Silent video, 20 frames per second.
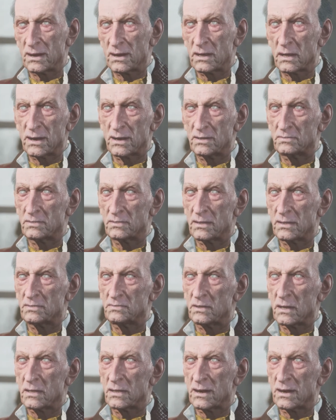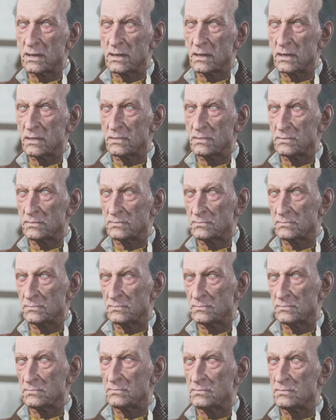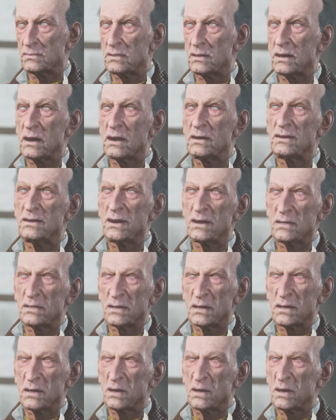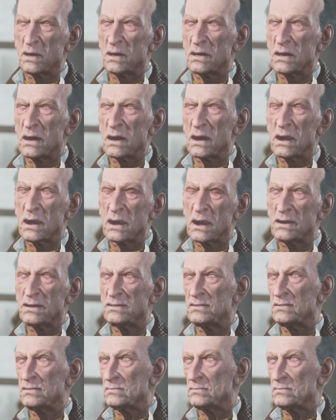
It didn't change a thing. I guess they got the wrong guy.